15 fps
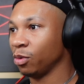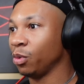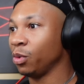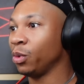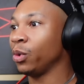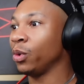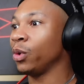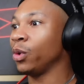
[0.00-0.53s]

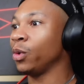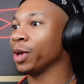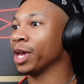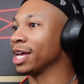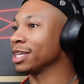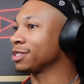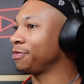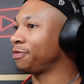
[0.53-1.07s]
Ooh, we
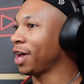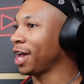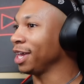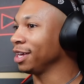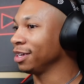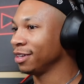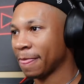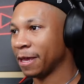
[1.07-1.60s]
got some
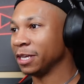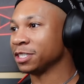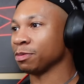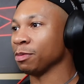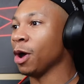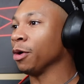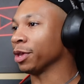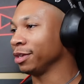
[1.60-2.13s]
fire. It's
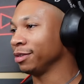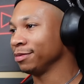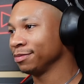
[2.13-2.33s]
smoking.